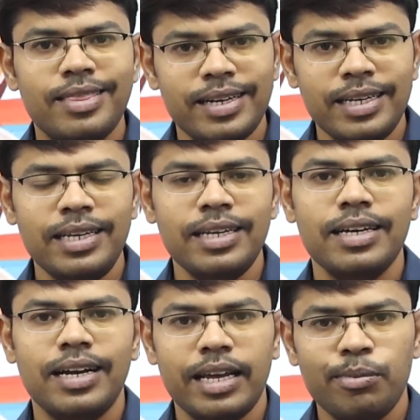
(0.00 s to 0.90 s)
3
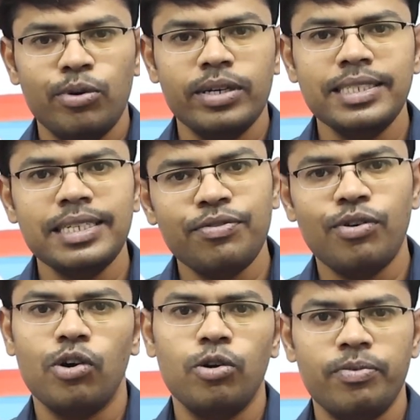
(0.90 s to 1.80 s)
and above is a
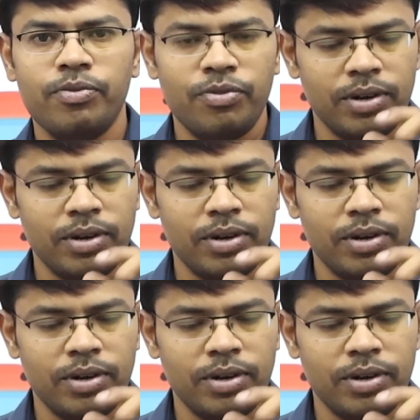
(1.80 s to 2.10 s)
follow-up.